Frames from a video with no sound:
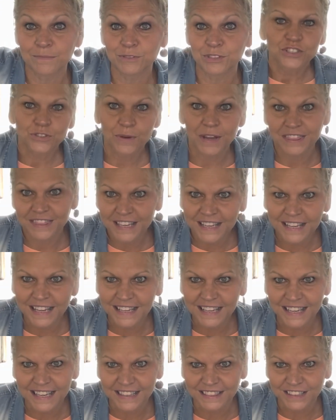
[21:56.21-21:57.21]
so I think I
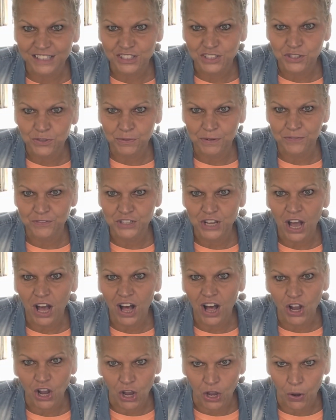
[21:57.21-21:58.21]
can get this thrift
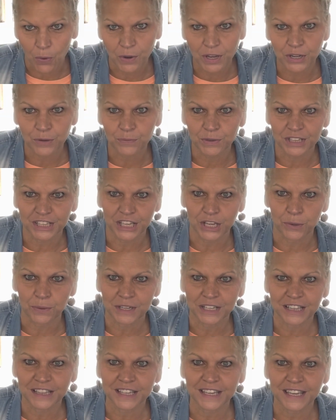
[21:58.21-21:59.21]
haul going really
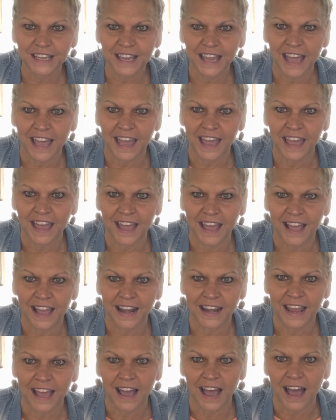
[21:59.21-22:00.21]
quickly
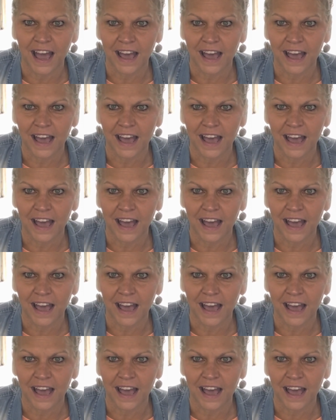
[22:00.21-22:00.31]
and